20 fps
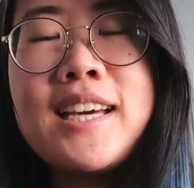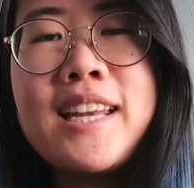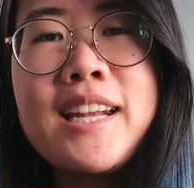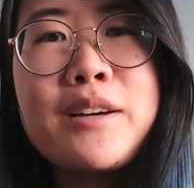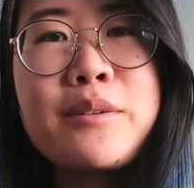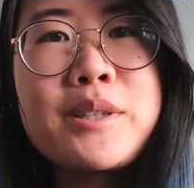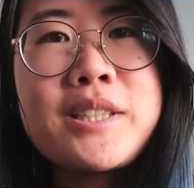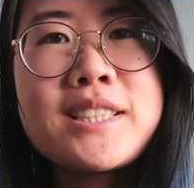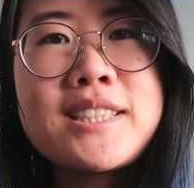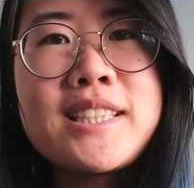And
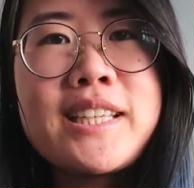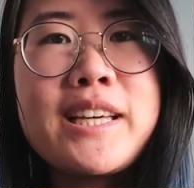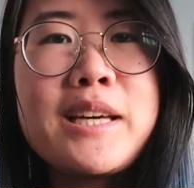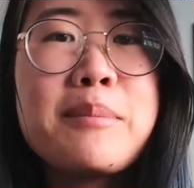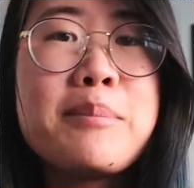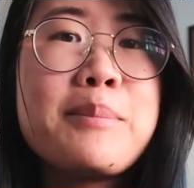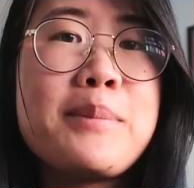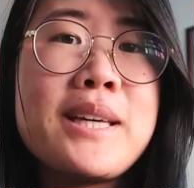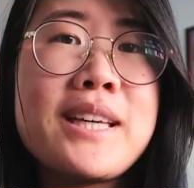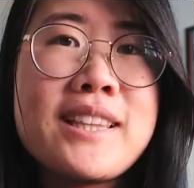I want to say a
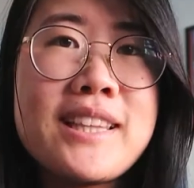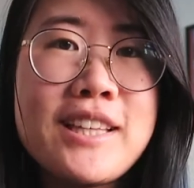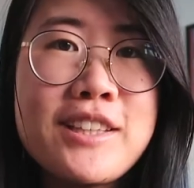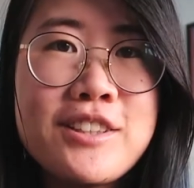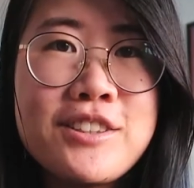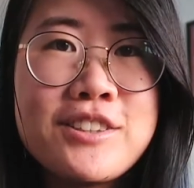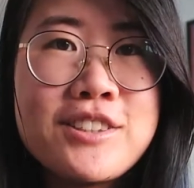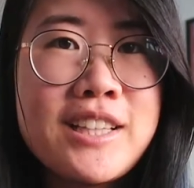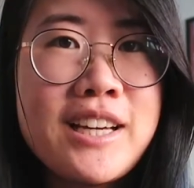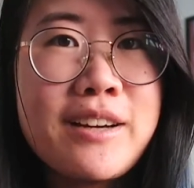big thank
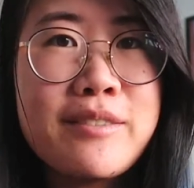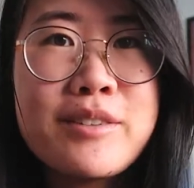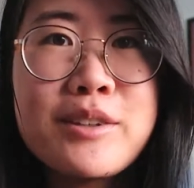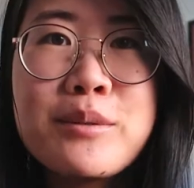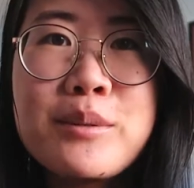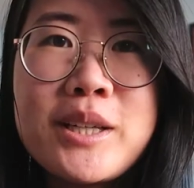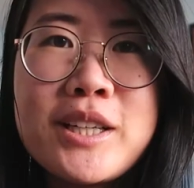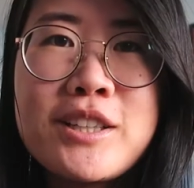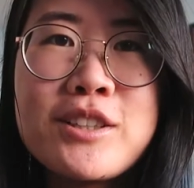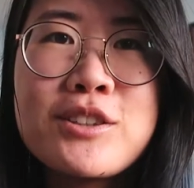you to
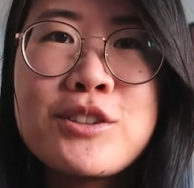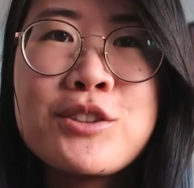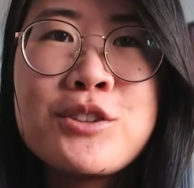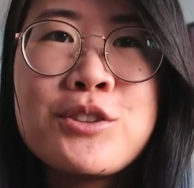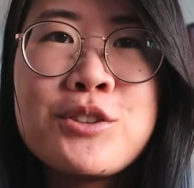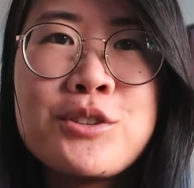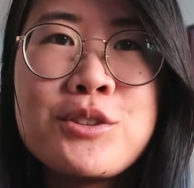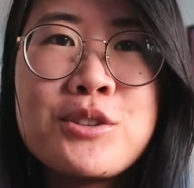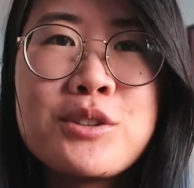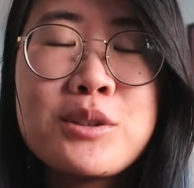everyone
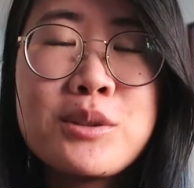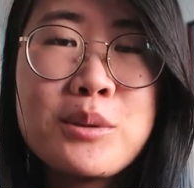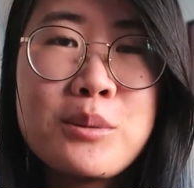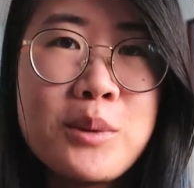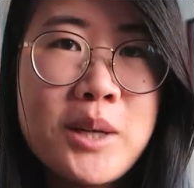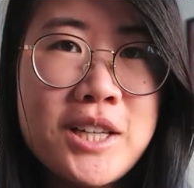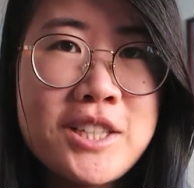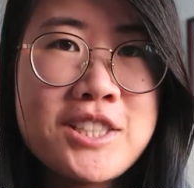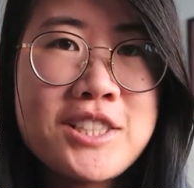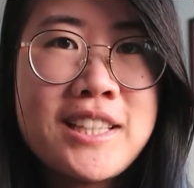who's
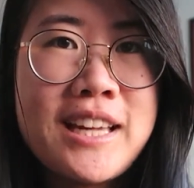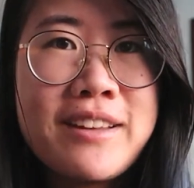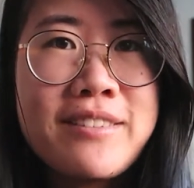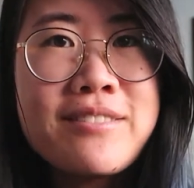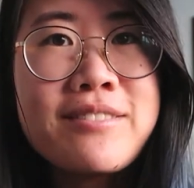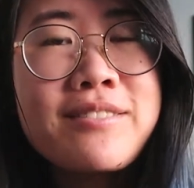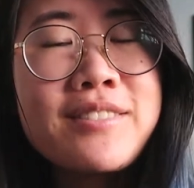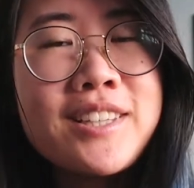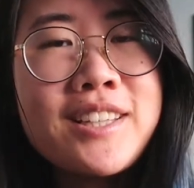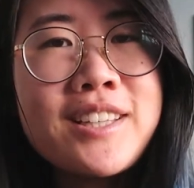watched that
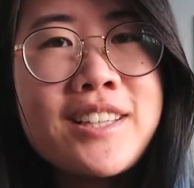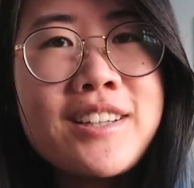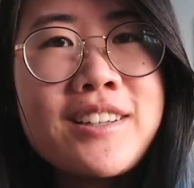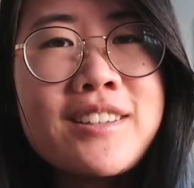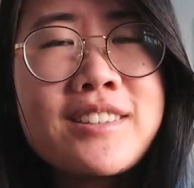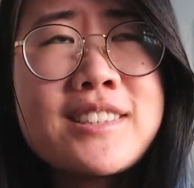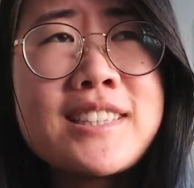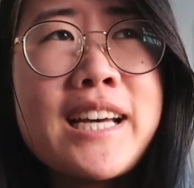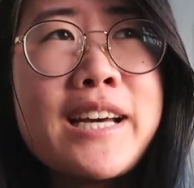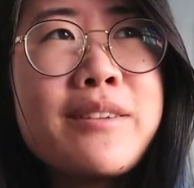
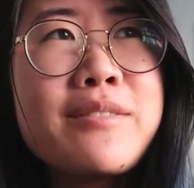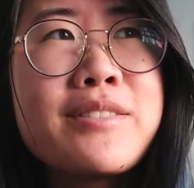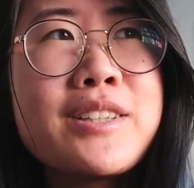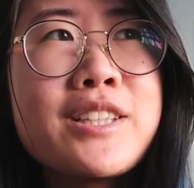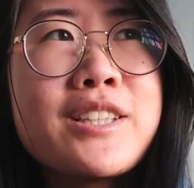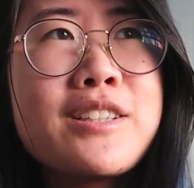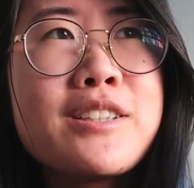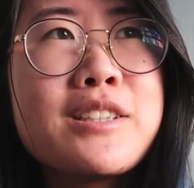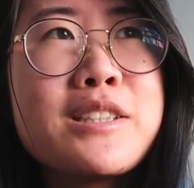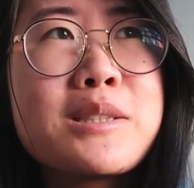video. That
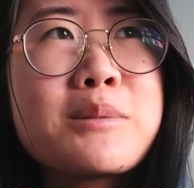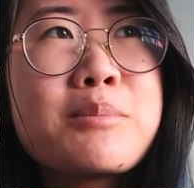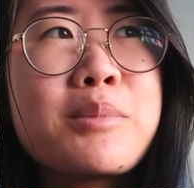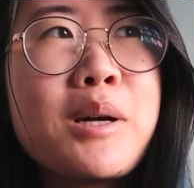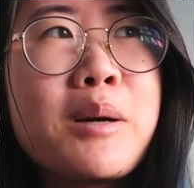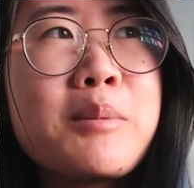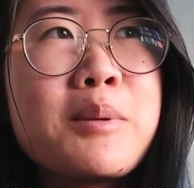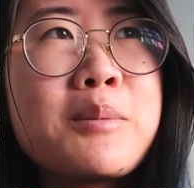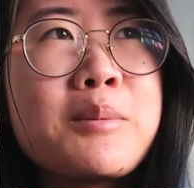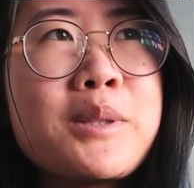video is
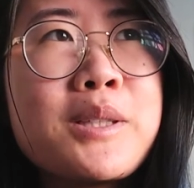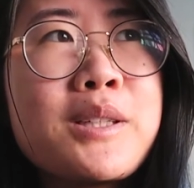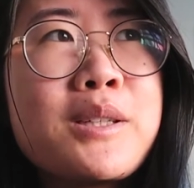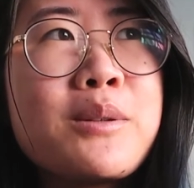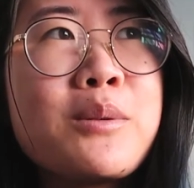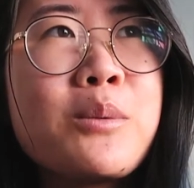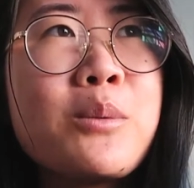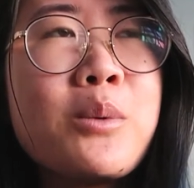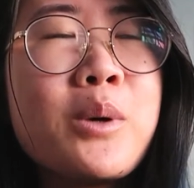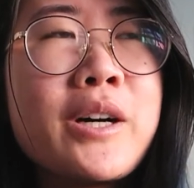probably
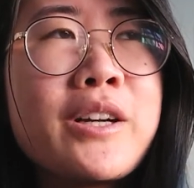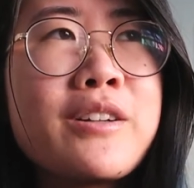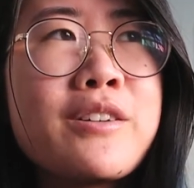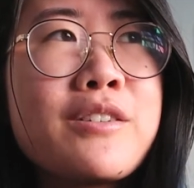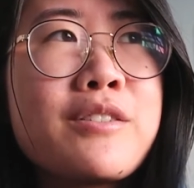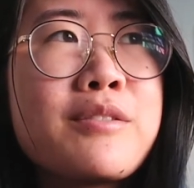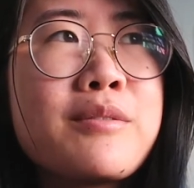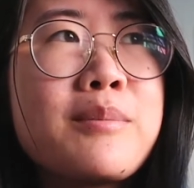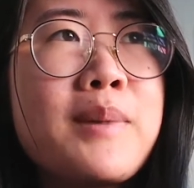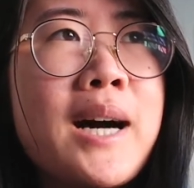one
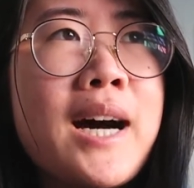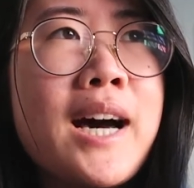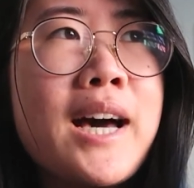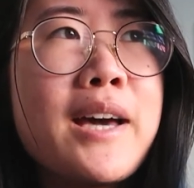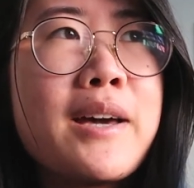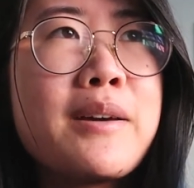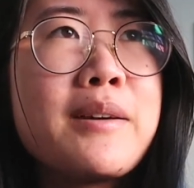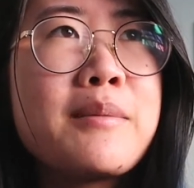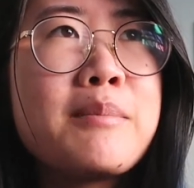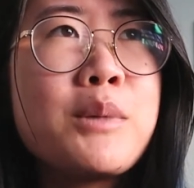of
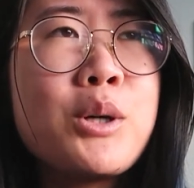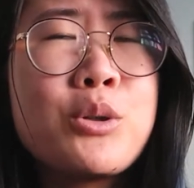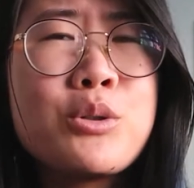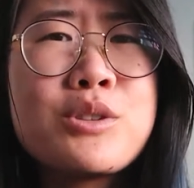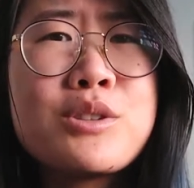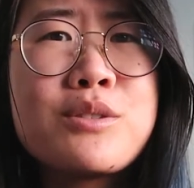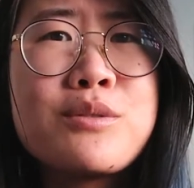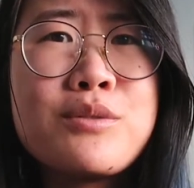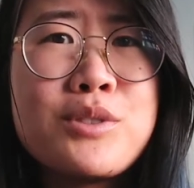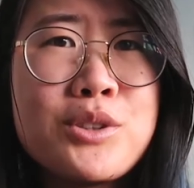my
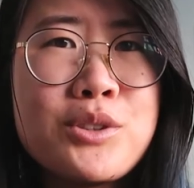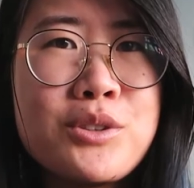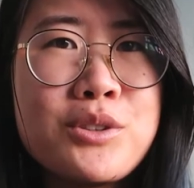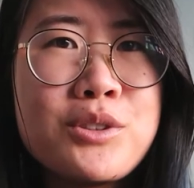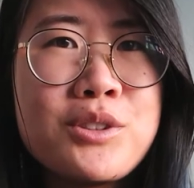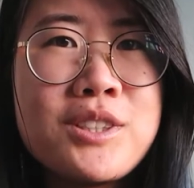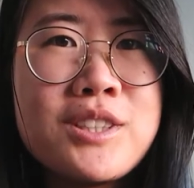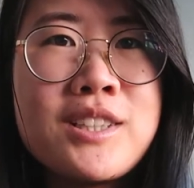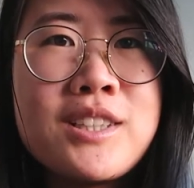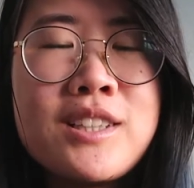most
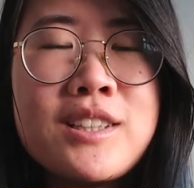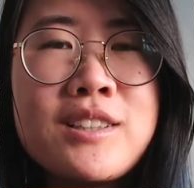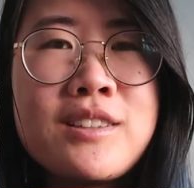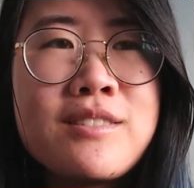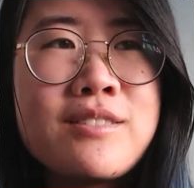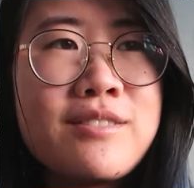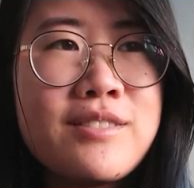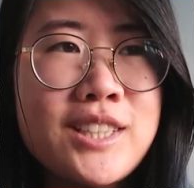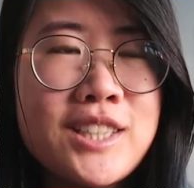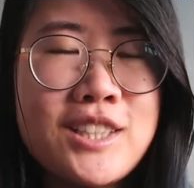viewed
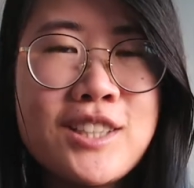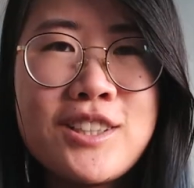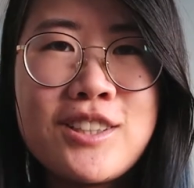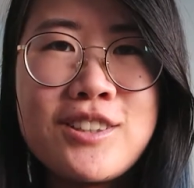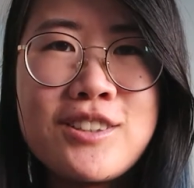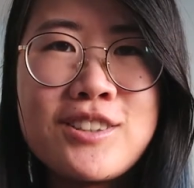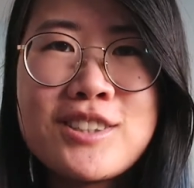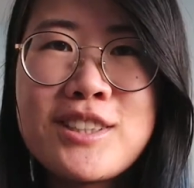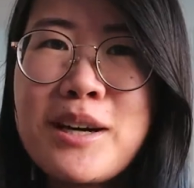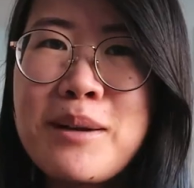
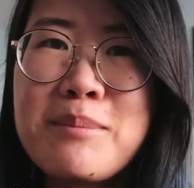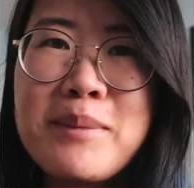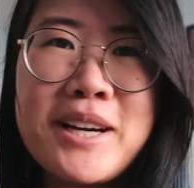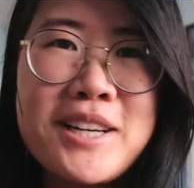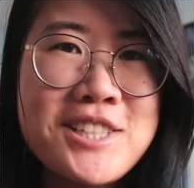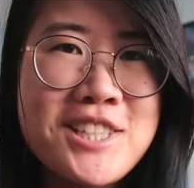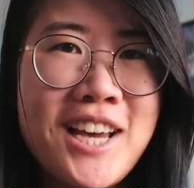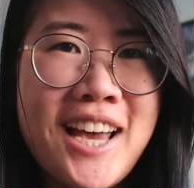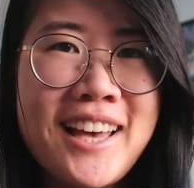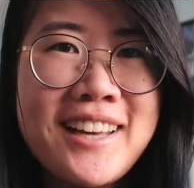videos on my
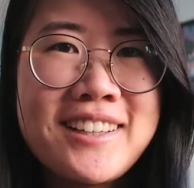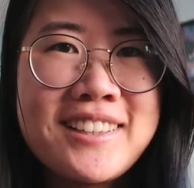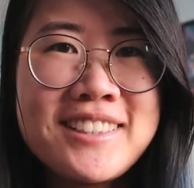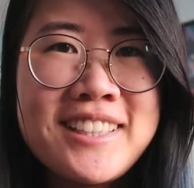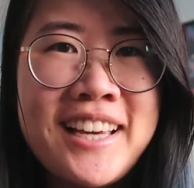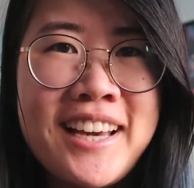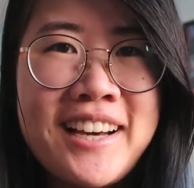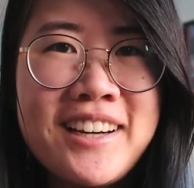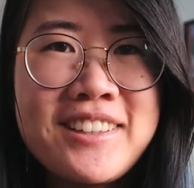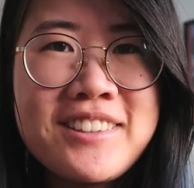channel
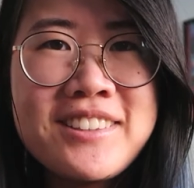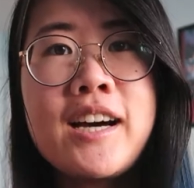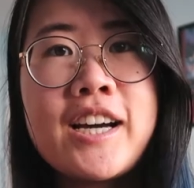now.